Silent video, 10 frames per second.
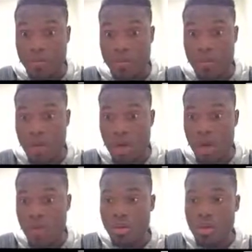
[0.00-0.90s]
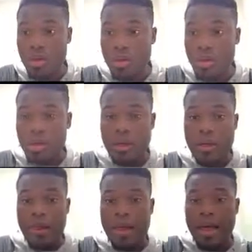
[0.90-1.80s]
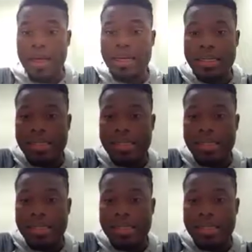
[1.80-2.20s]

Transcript: So I can